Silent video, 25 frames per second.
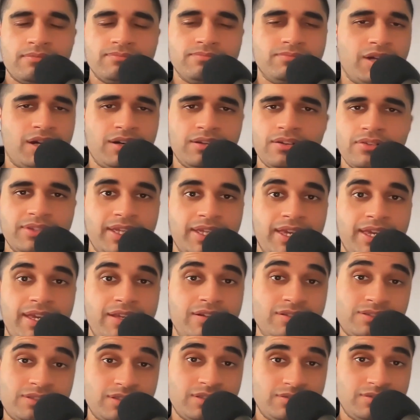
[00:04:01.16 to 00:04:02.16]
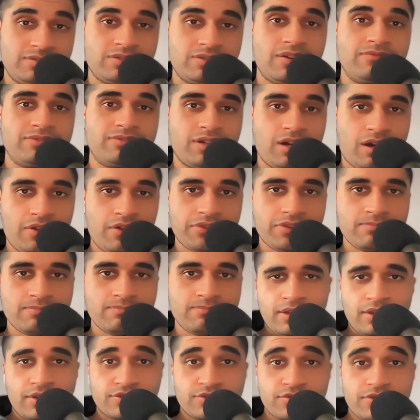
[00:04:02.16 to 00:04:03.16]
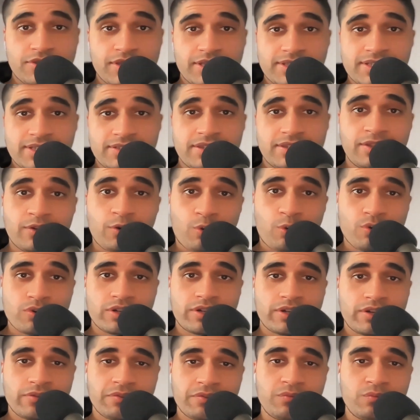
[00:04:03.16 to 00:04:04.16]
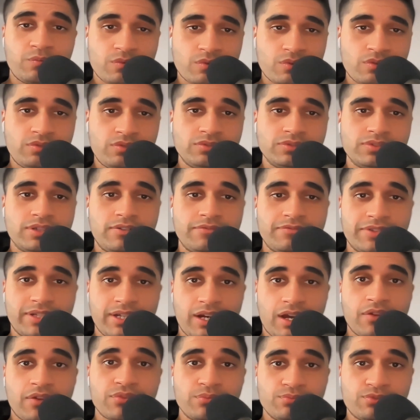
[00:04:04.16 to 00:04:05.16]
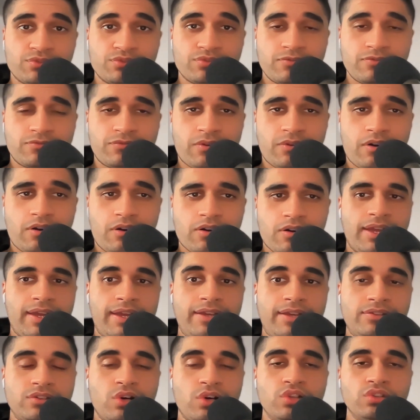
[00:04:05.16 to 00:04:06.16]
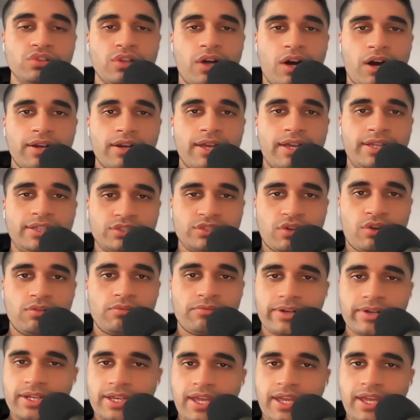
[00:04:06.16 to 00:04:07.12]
not on the innocents of Gotham. So this is the ordinary world of Gotham so far, and a lot has already